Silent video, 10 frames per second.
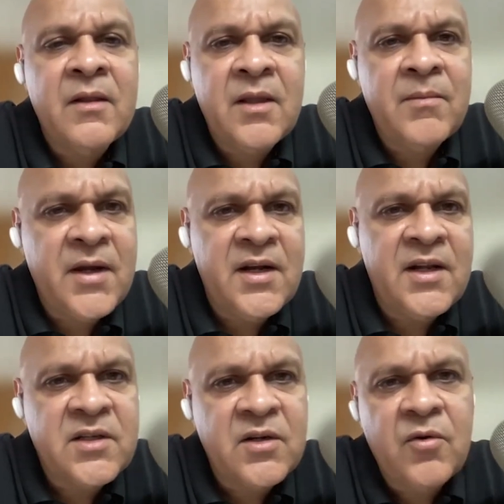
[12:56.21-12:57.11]
The money
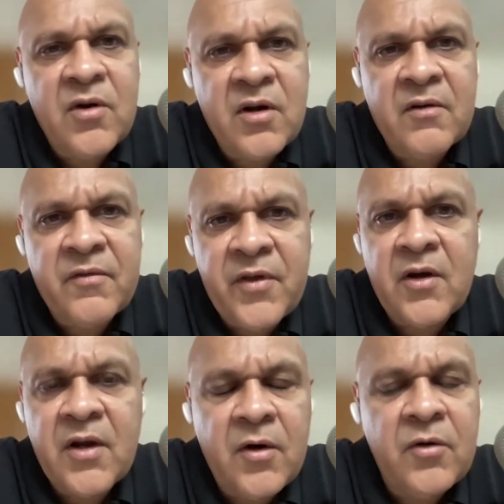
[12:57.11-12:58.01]
doesn't go out of
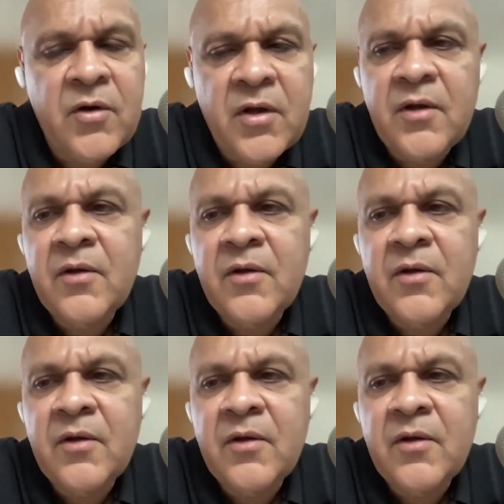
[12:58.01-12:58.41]
your account